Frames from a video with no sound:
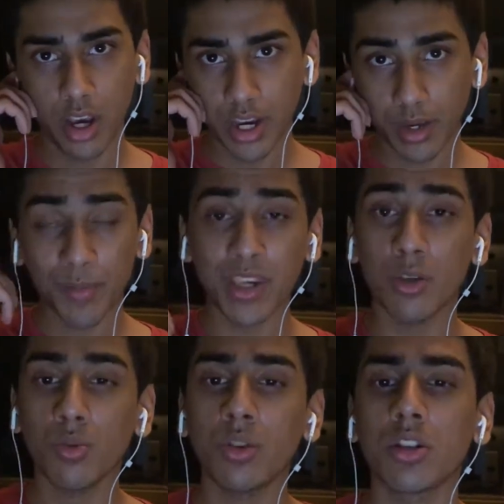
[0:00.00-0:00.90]
It can be
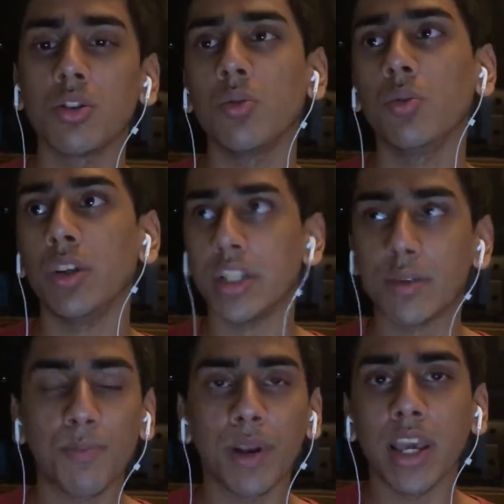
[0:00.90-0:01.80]
used to
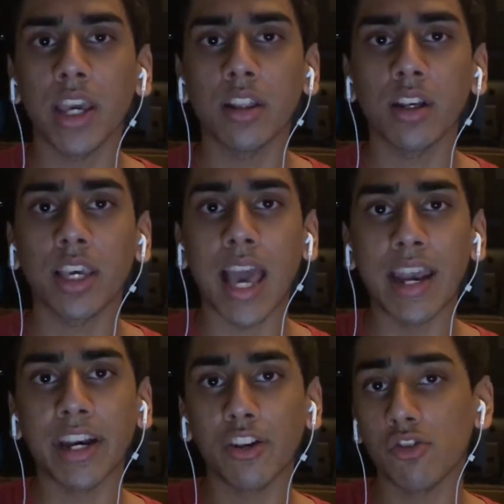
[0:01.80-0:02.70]
display the
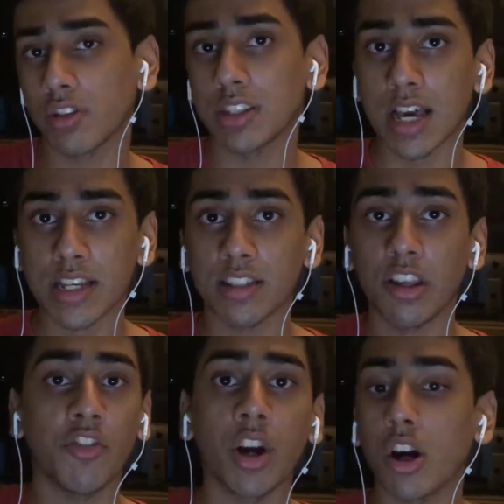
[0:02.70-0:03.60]
character's size
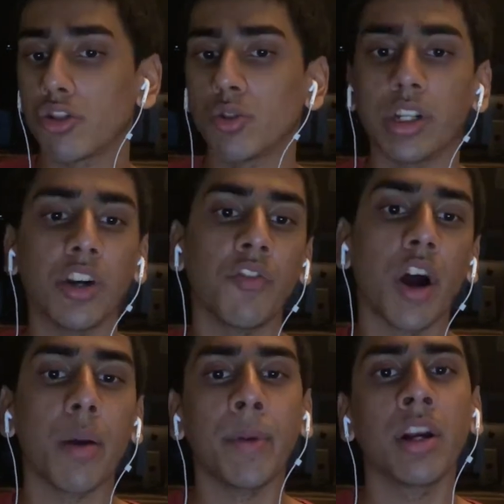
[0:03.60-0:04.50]
in regards to their
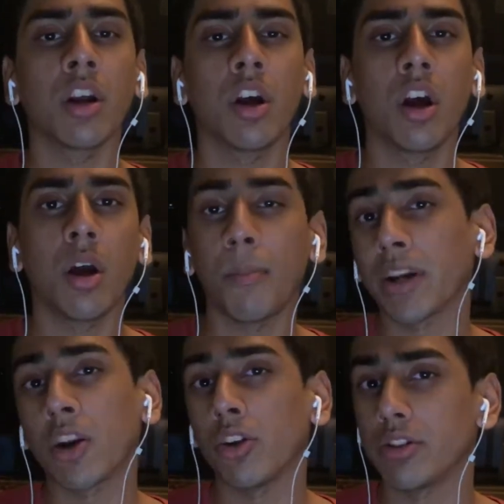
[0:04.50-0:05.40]
environment, but
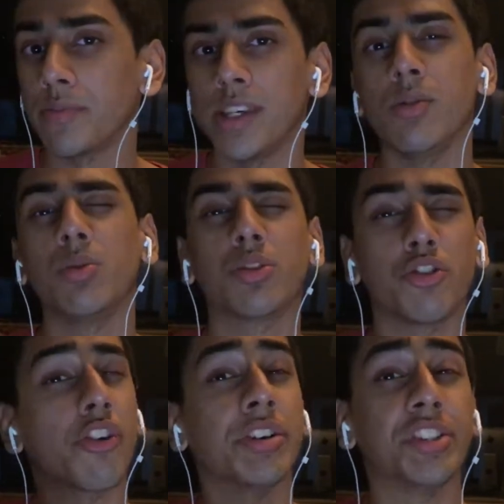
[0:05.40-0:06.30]
can also be used to
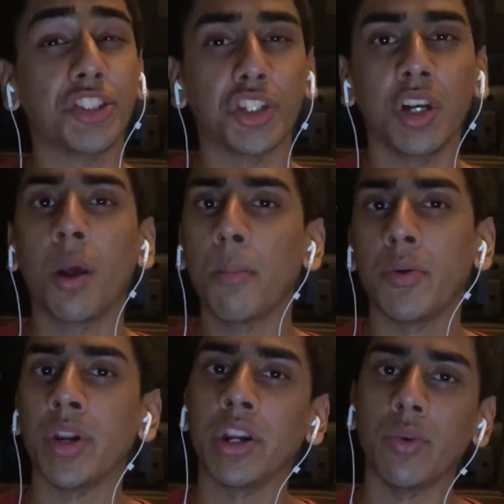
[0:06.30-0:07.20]
transition
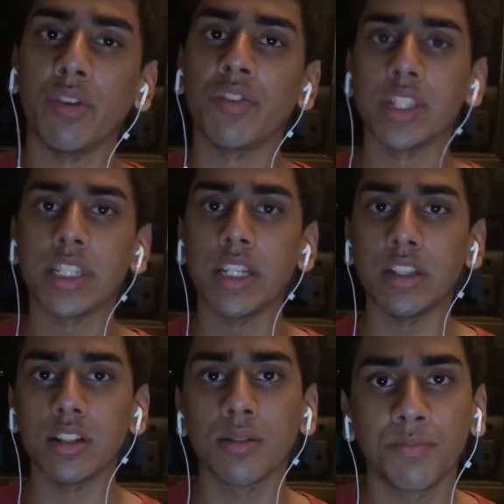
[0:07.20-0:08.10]
between 2 different
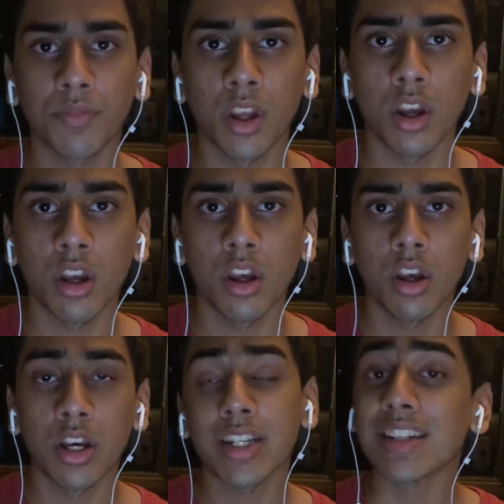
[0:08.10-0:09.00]
scenes.
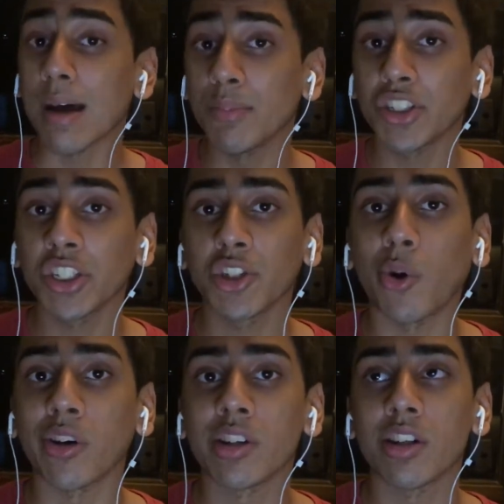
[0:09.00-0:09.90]
Establishing
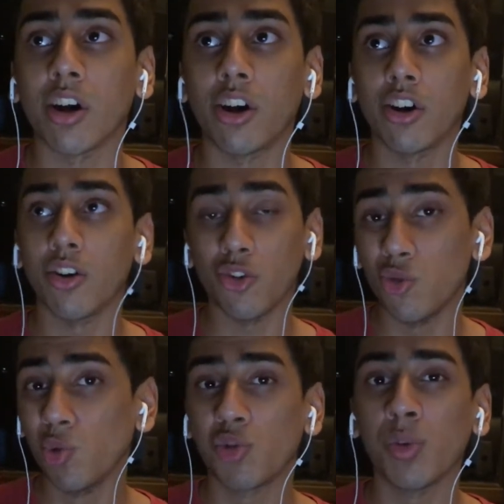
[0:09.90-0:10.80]
shots are
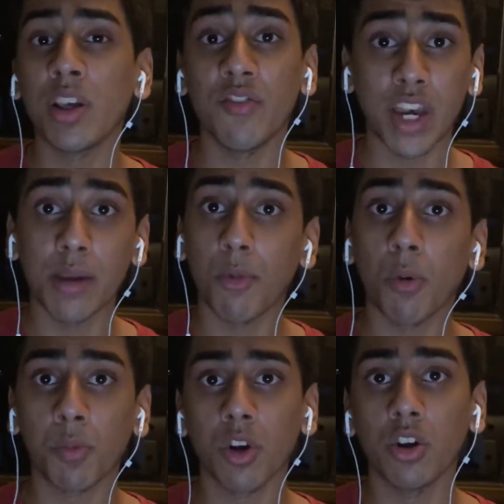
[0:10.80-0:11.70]
usually very
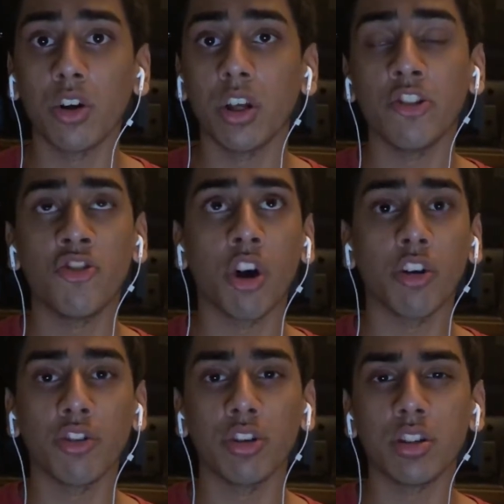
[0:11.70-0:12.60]
popular in
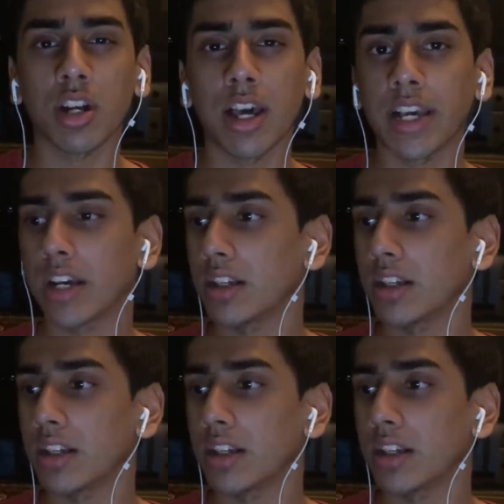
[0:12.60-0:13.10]
genres like